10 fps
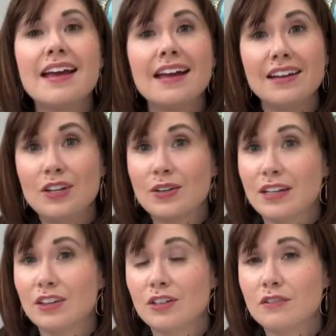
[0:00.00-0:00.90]
You
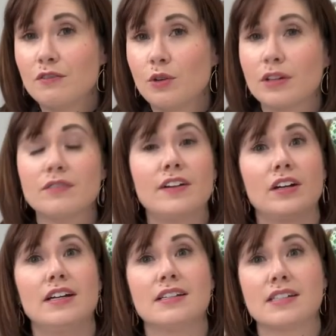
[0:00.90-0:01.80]
can look for
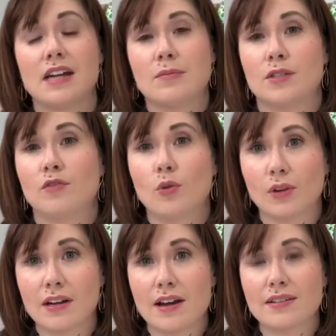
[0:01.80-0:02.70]
various types of
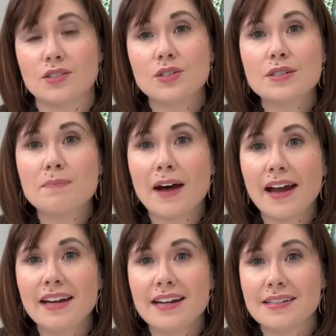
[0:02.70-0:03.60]
organizers.
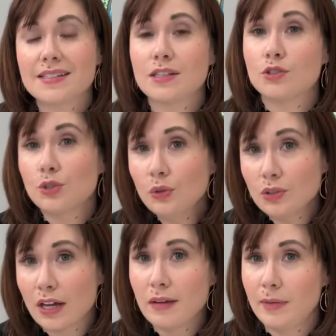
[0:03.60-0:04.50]
Mine is the Tool
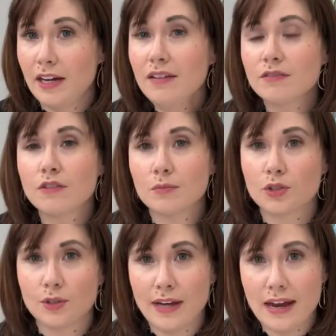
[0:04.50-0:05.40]
Cubby from
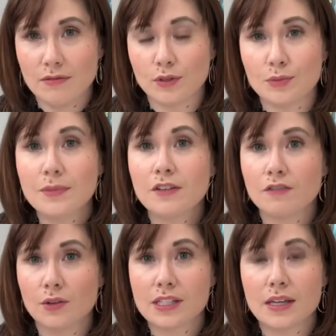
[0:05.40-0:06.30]
Create Room, the
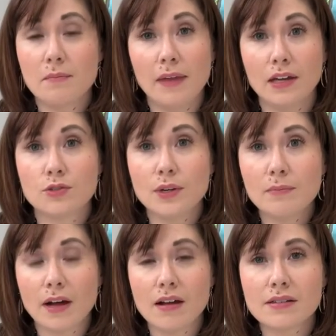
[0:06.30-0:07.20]
folks that make
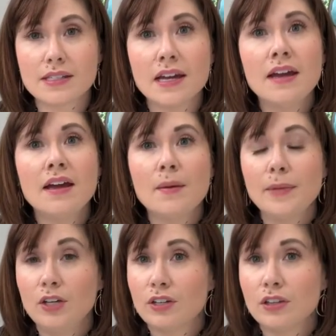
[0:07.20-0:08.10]
Dreambox
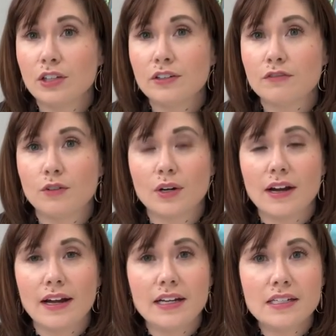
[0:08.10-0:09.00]
you can look for
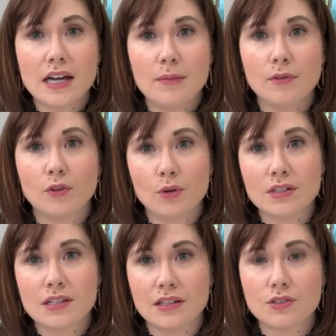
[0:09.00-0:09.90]
any type of
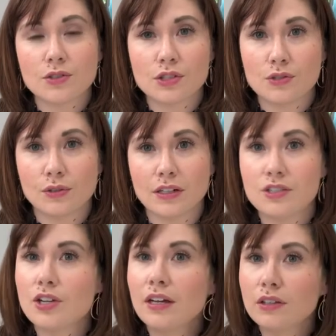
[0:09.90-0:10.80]
horizontal storage,
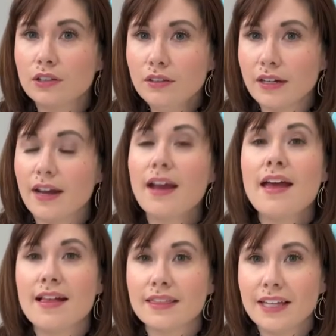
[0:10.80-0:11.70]
including
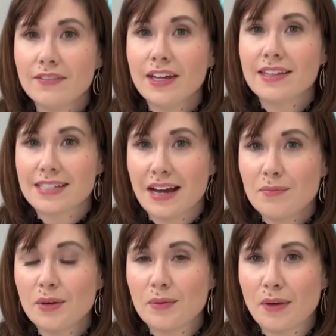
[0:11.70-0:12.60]
leaving the
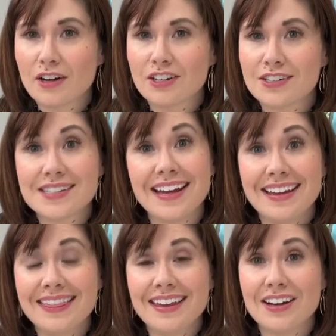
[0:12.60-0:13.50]
Tombow markers
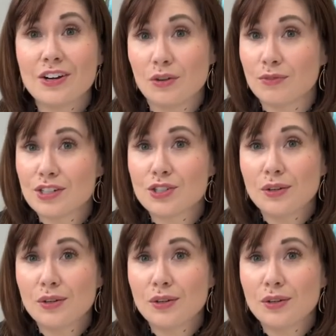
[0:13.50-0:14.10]
in their original